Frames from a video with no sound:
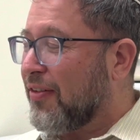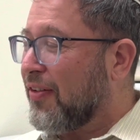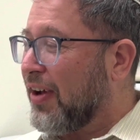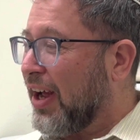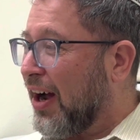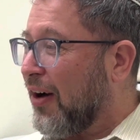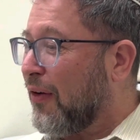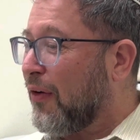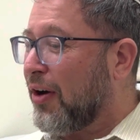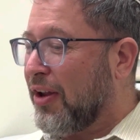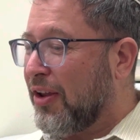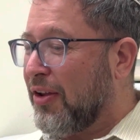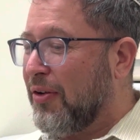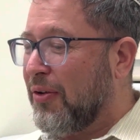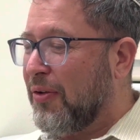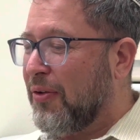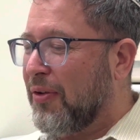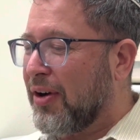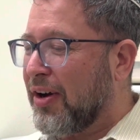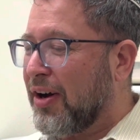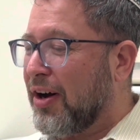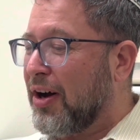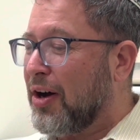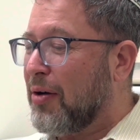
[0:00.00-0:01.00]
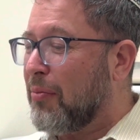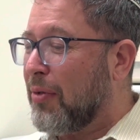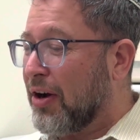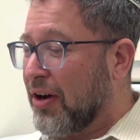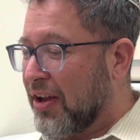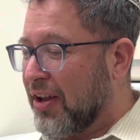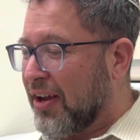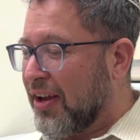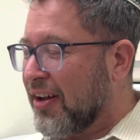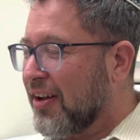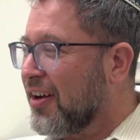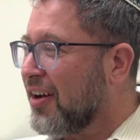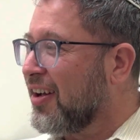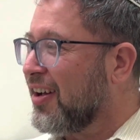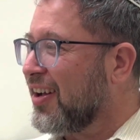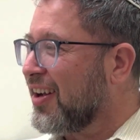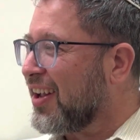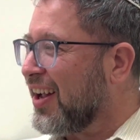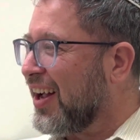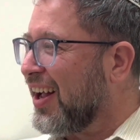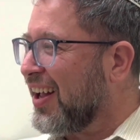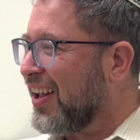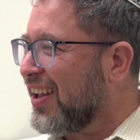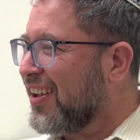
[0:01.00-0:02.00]
how are you a monkey?
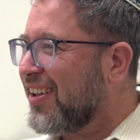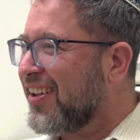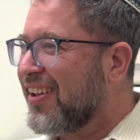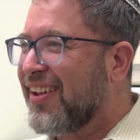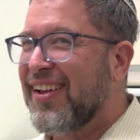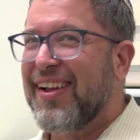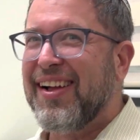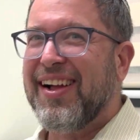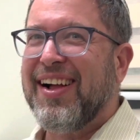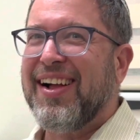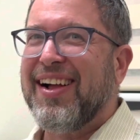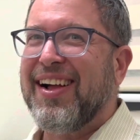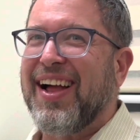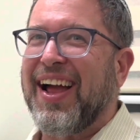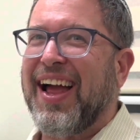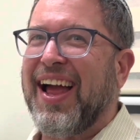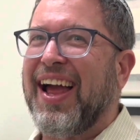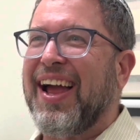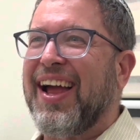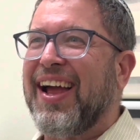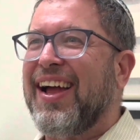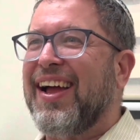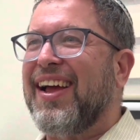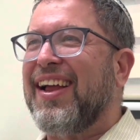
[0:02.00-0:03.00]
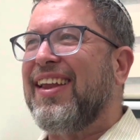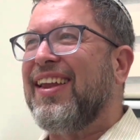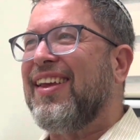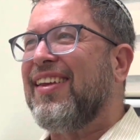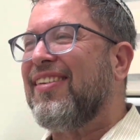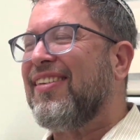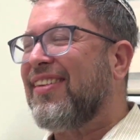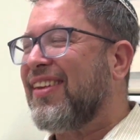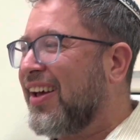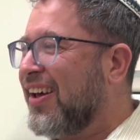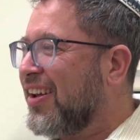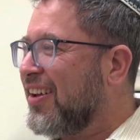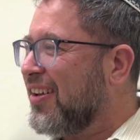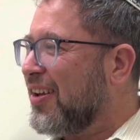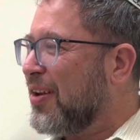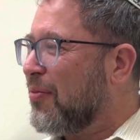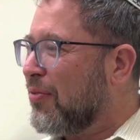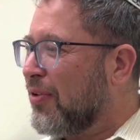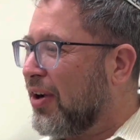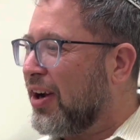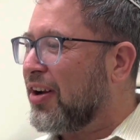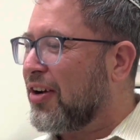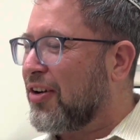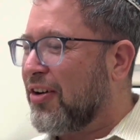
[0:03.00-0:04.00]
Okay? And he said, he
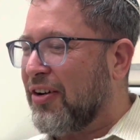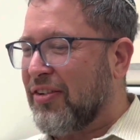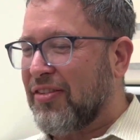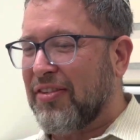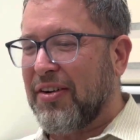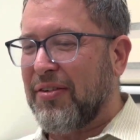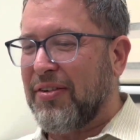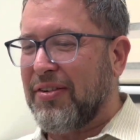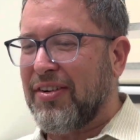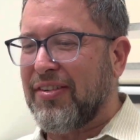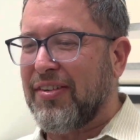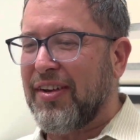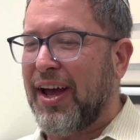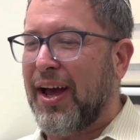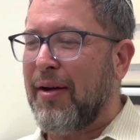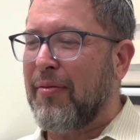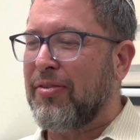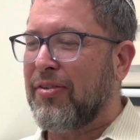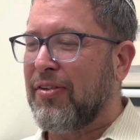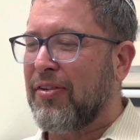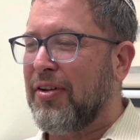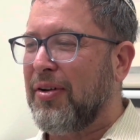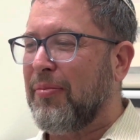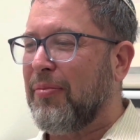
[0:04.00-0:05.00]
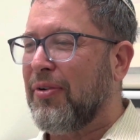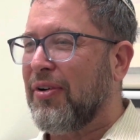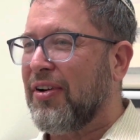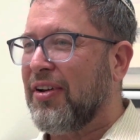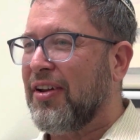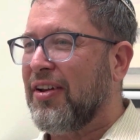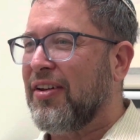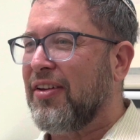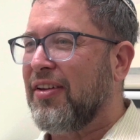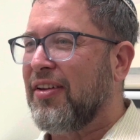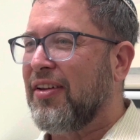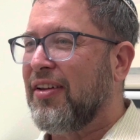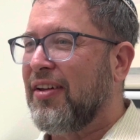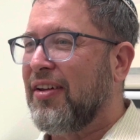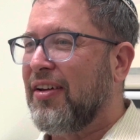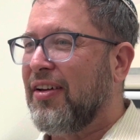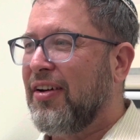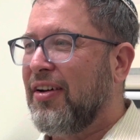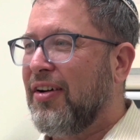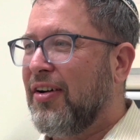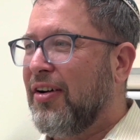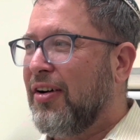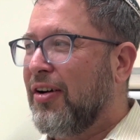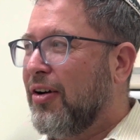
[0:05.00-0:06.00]
brought a kutzka, which is absolutely brilliant.
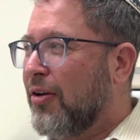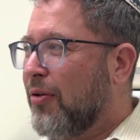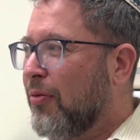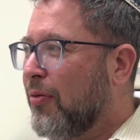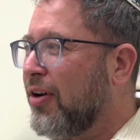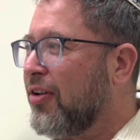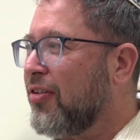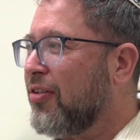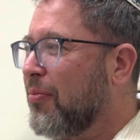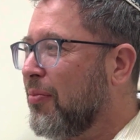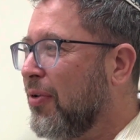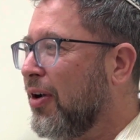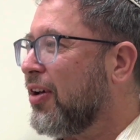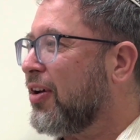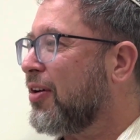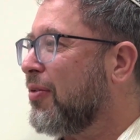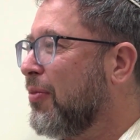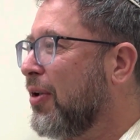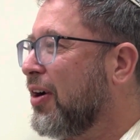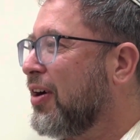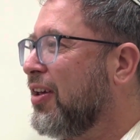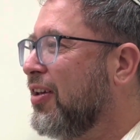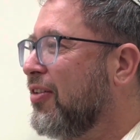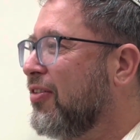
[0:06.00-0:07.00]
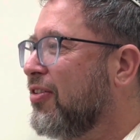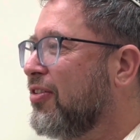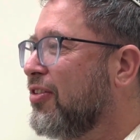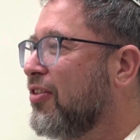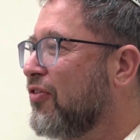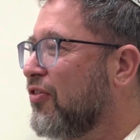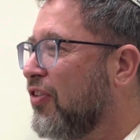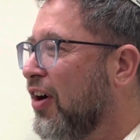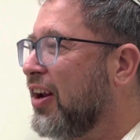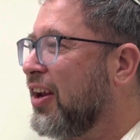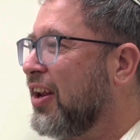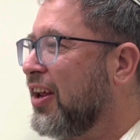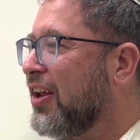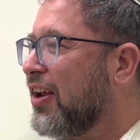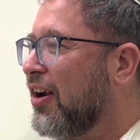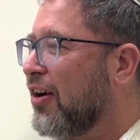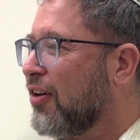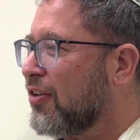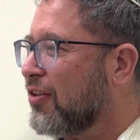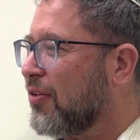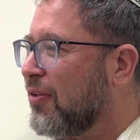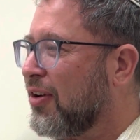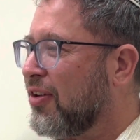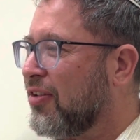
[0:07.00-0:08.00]
What is a monkey's defining
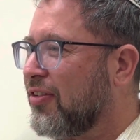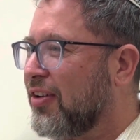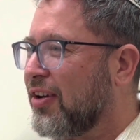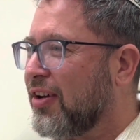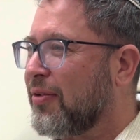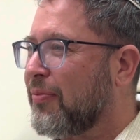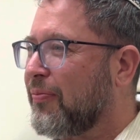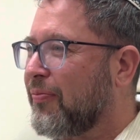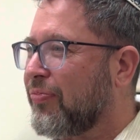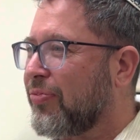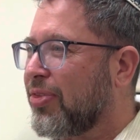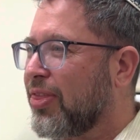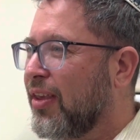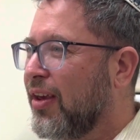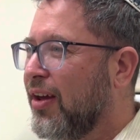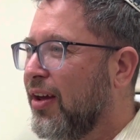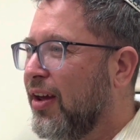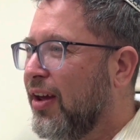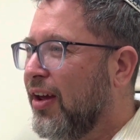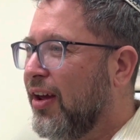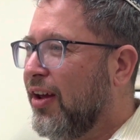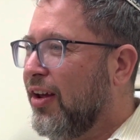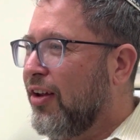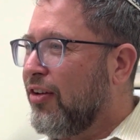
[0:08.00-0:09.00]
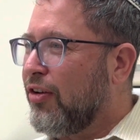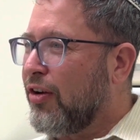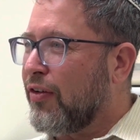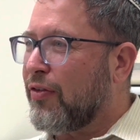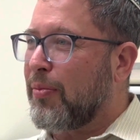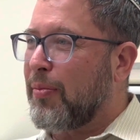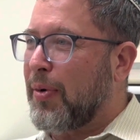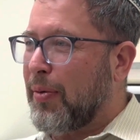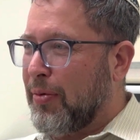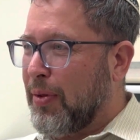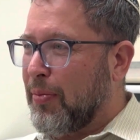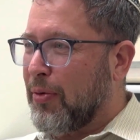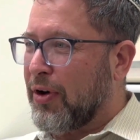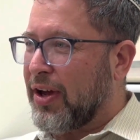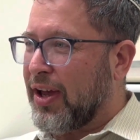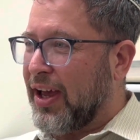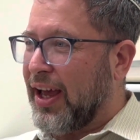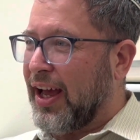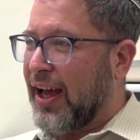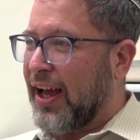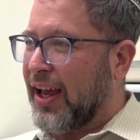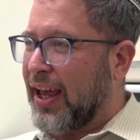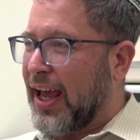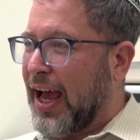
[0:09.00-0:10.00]
characteristic? Do you ever remember the book
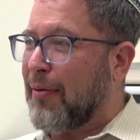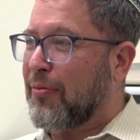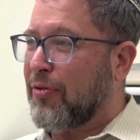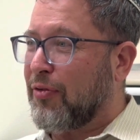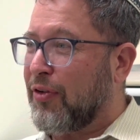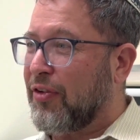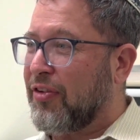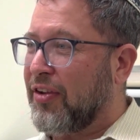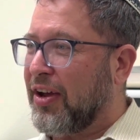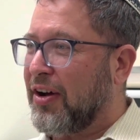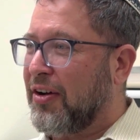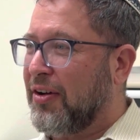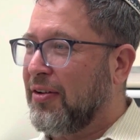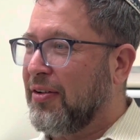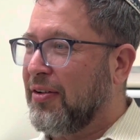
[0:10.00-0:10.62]
Caps for Sale?